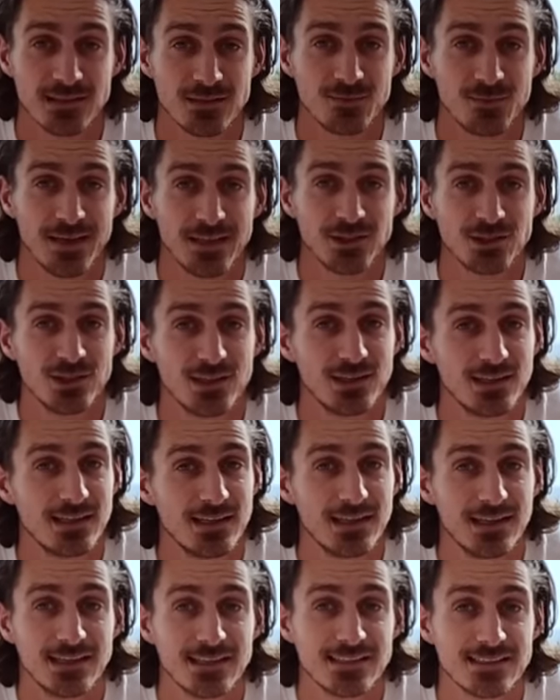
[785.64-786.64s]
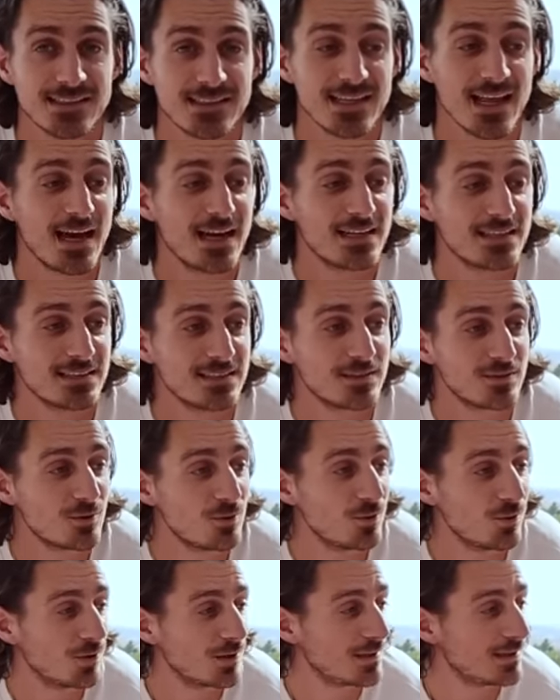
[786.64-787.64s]
especially, it is nice and
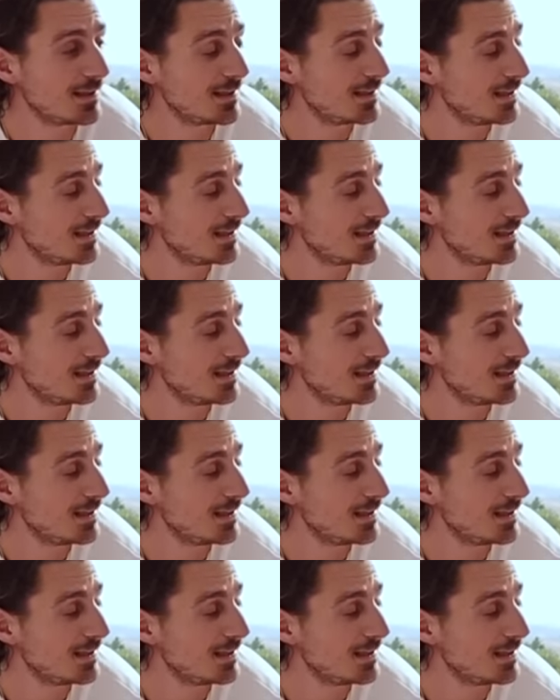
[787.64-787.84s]
cool in